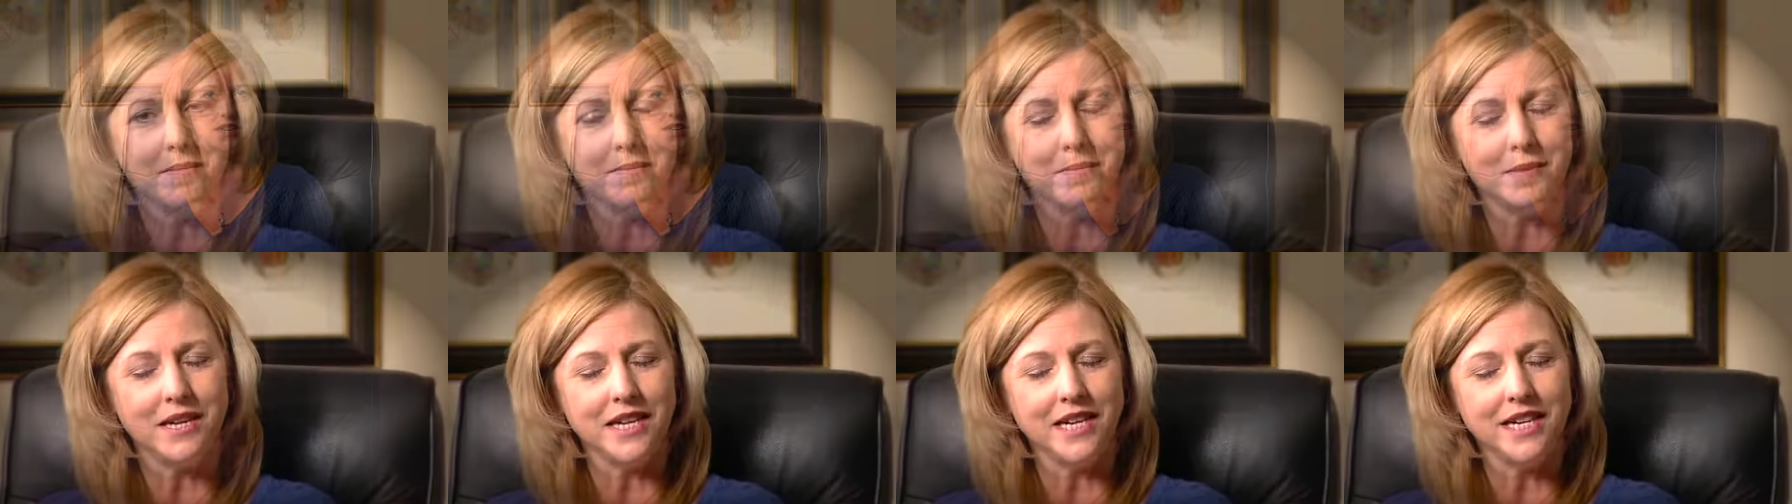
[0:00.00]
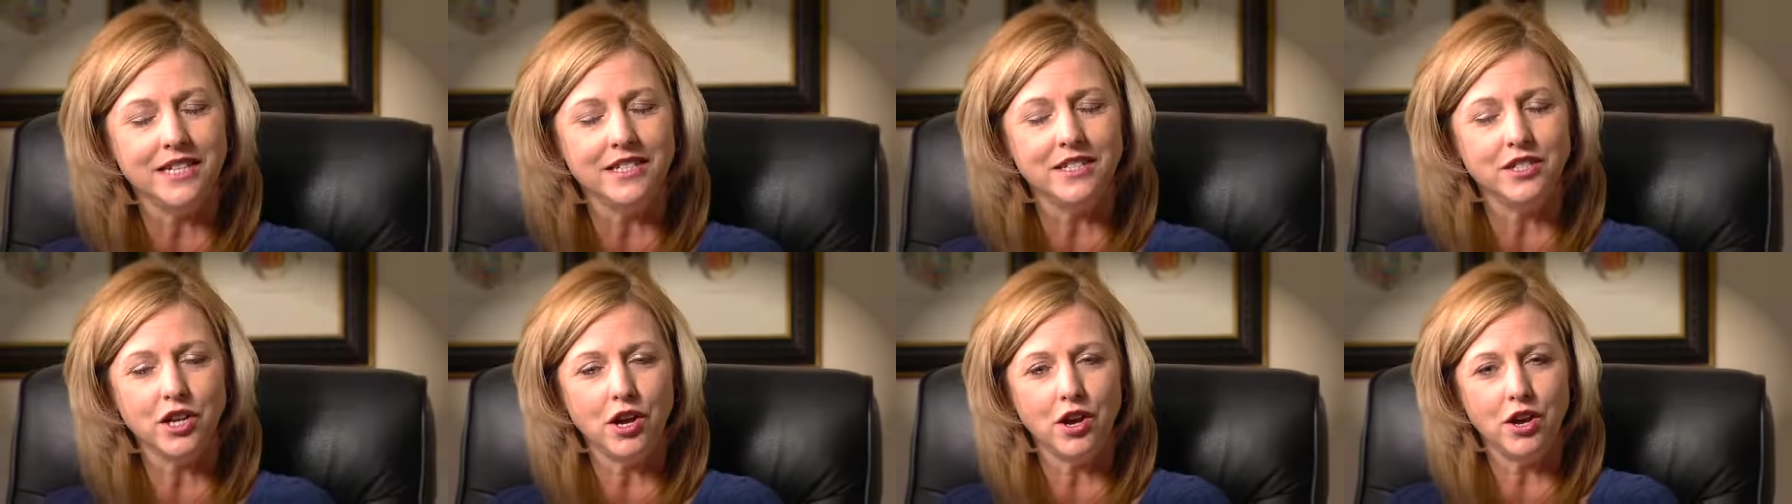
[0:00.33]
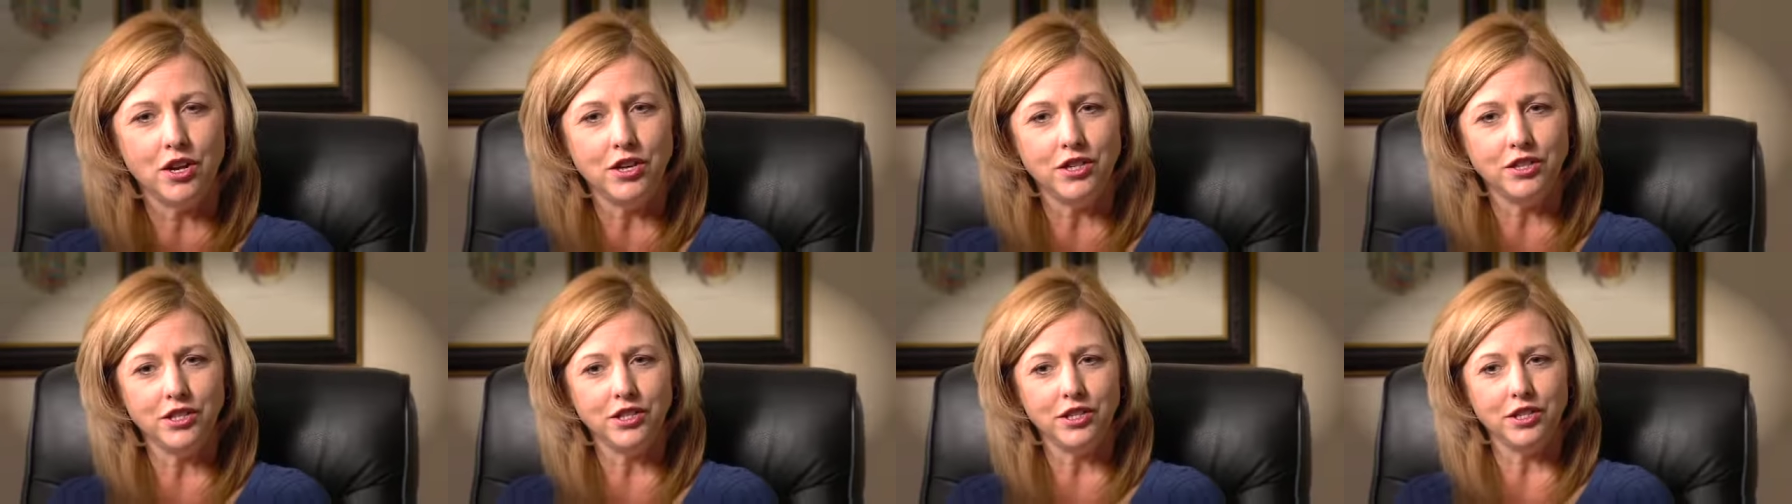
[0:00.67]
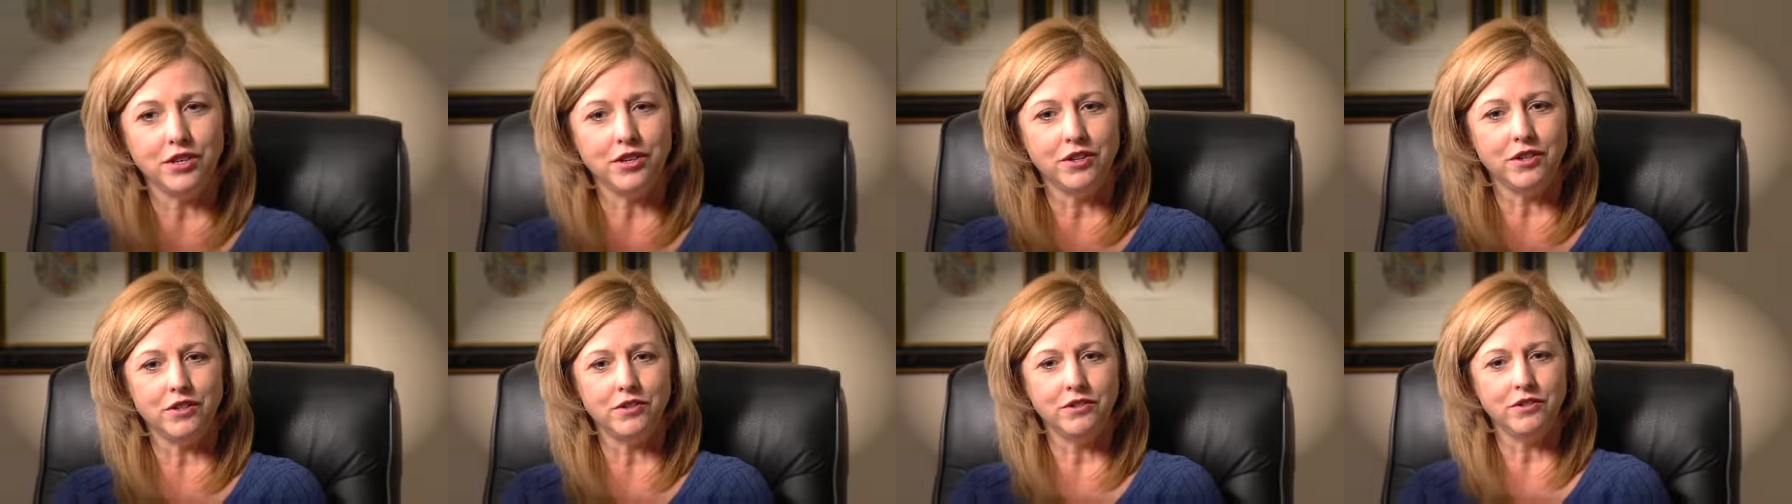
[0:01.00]
but he is
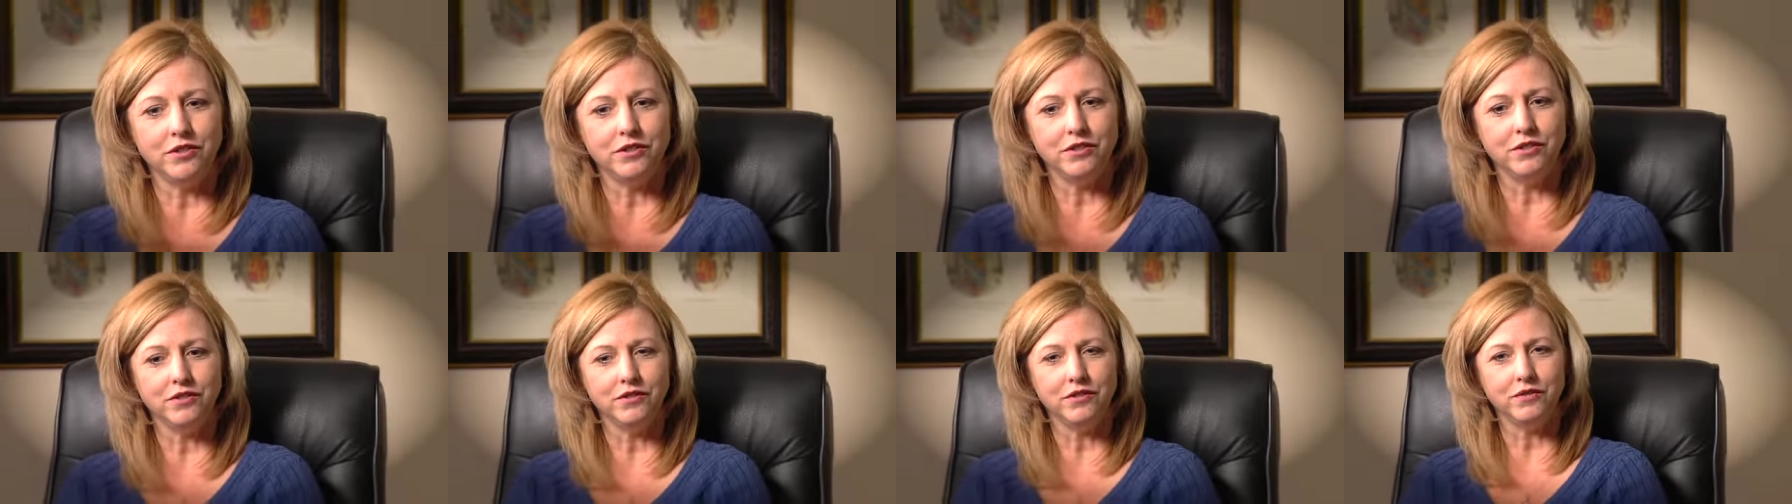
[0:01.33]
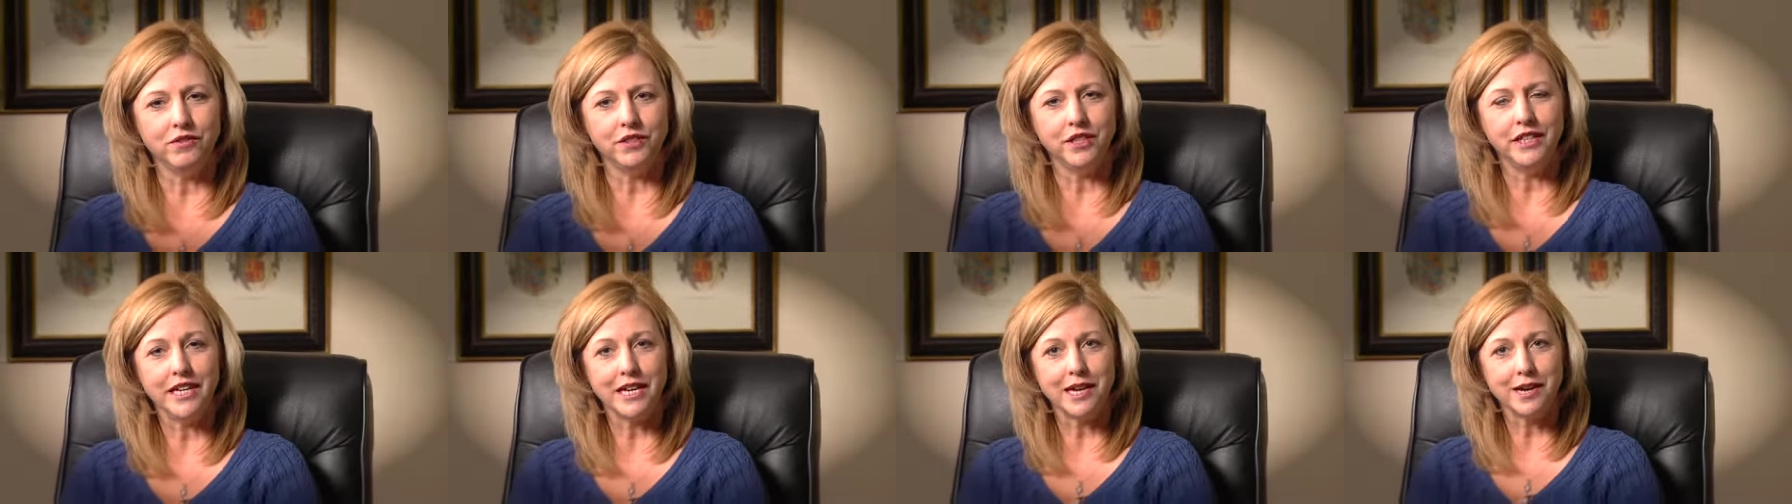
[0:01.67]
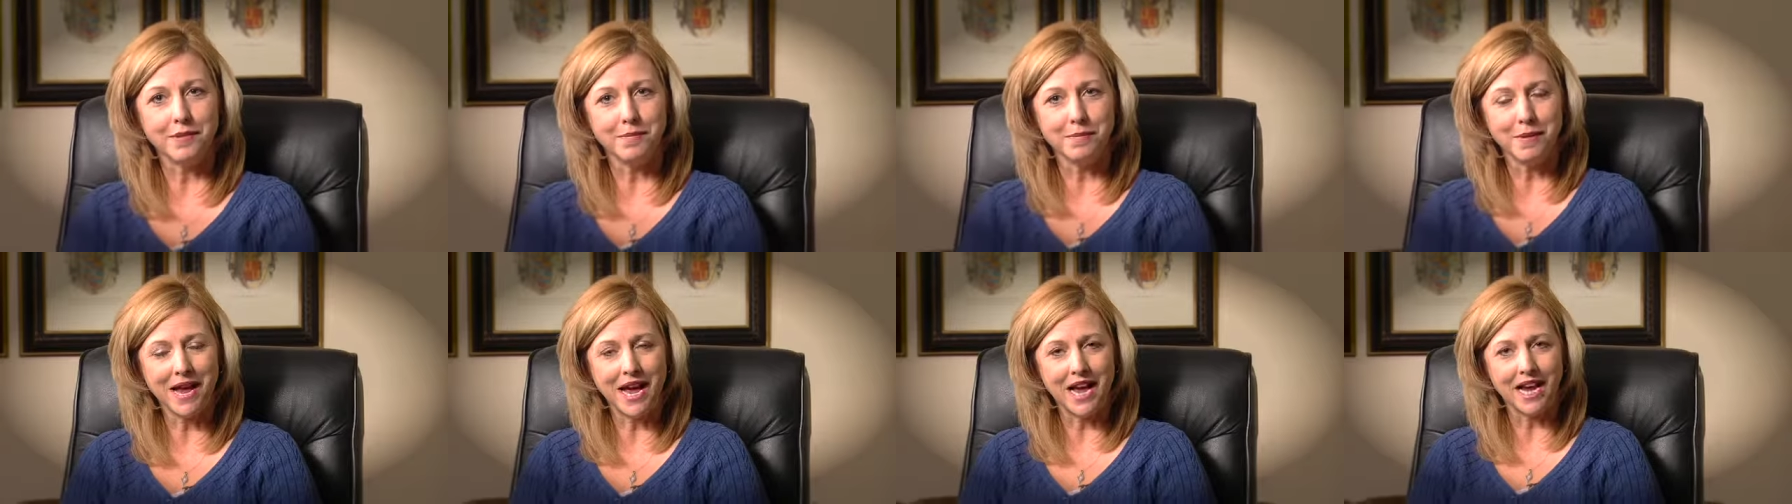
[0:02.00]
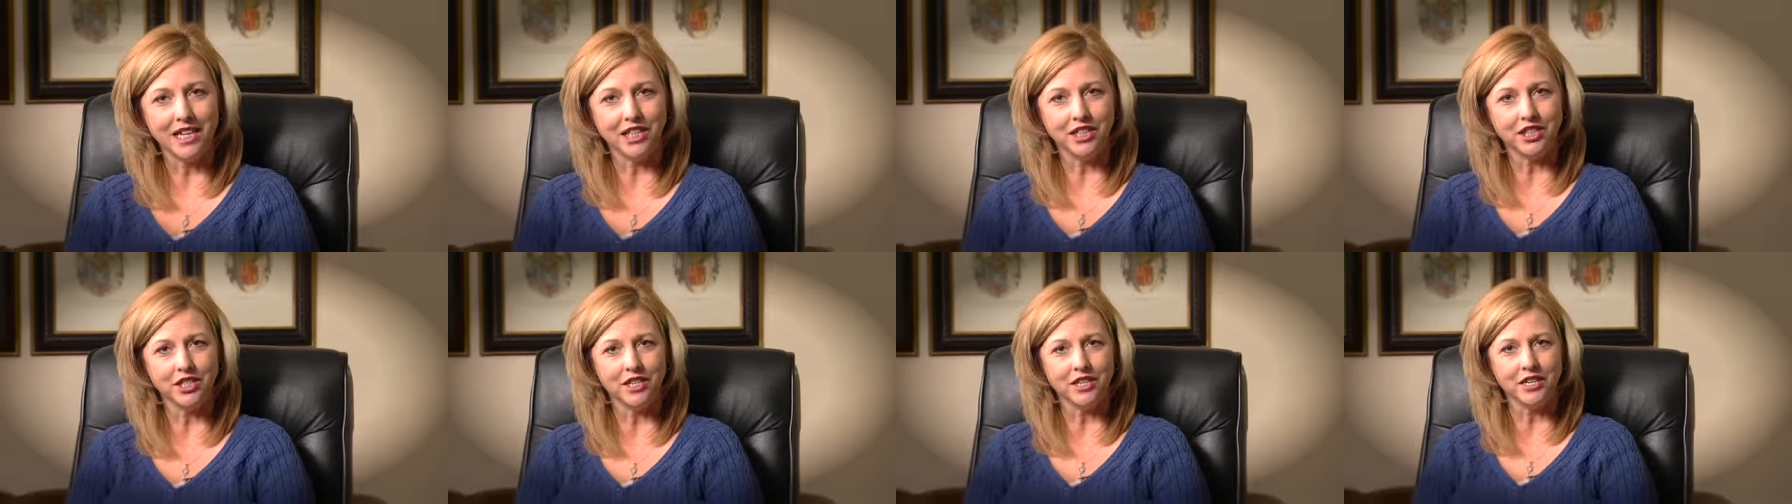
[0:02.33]
also very
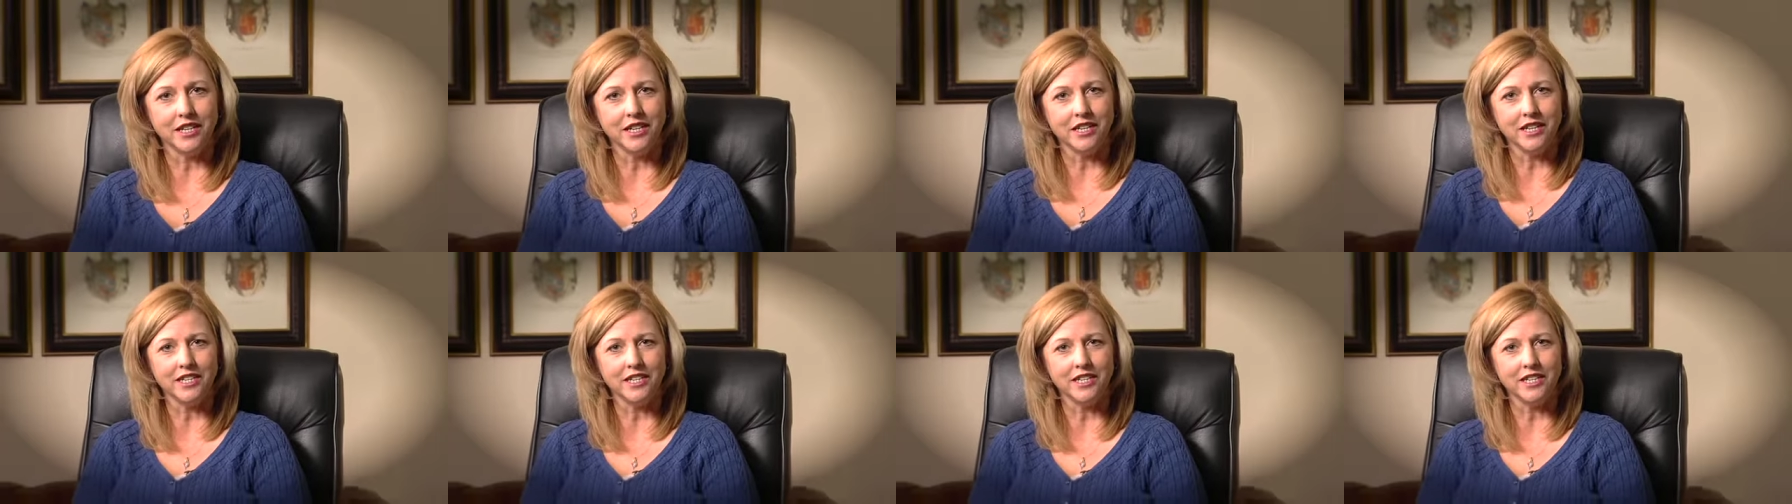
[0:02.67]
compassionate.